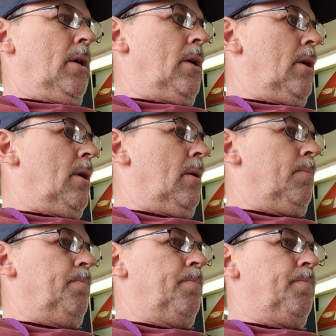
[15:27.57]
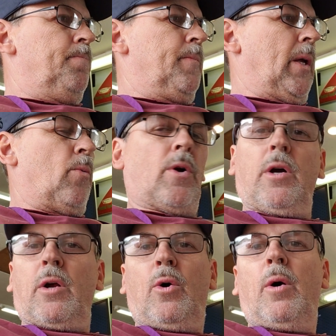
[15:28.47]
and we're
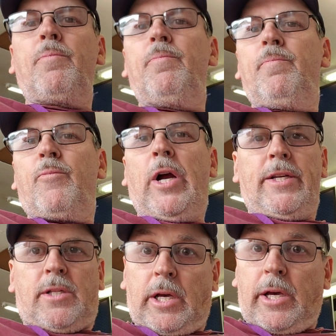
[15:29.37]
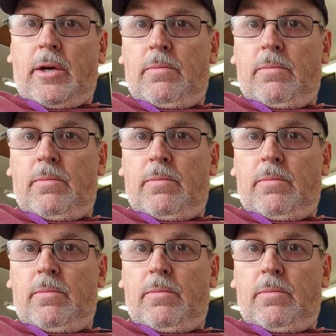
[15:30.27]
going to go up Rice Lake,